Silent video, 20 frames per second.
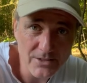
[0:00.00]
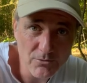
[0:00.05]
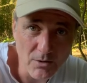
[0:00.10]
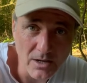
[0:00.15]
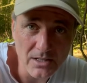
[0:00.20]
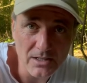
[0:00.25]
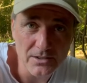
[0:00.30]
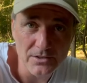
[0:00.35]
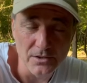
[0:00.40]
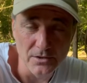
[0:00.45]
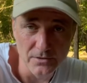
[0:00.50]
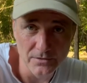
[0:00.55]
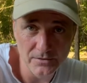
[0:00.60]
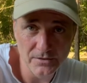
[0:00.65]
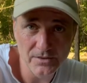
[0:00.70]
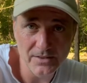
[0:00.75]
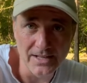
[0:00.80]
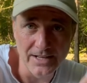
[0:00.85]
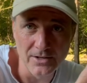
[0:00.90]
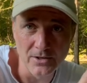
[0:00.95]

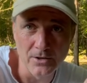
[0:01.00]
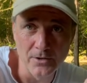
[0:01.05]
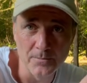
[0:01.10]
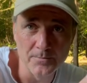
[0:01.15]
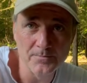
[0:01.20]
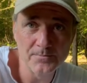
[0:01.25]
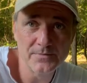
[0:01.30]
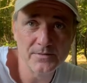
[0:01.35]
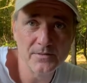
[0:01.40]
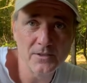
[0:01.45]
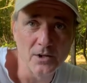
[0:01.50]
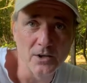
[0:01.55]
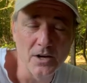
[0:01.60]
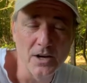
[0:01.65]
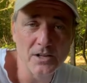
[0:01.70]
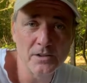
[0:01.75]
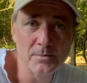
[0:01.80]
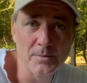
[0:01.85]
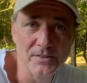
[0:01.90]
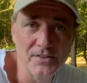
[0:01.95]
relatives and her, her
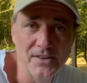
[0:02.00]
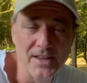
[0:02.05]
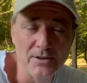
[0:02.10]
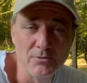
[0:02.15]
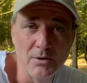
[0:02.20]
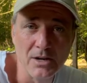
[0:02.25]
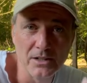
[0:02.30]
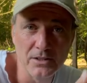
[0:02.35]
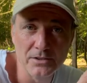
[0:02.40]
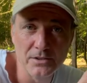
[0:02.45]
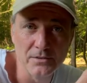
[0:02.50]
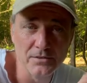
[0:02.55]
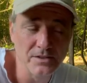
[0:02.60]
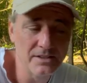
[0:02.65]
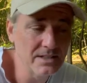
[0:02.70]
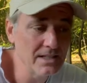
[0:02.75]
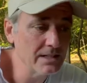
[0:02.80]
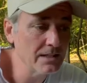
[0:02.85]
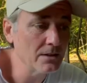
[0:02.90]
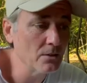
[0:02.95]
husband's dead relatives
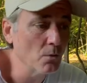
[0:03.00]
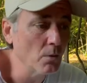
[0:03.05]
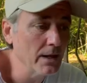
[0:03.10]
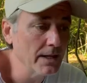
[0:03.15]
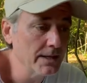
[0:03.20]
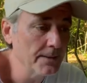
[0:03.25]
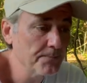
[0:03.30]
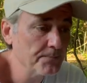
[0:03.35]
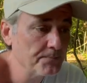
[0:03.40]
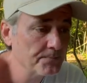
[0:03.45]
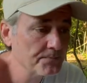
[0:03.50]
attending the wedding.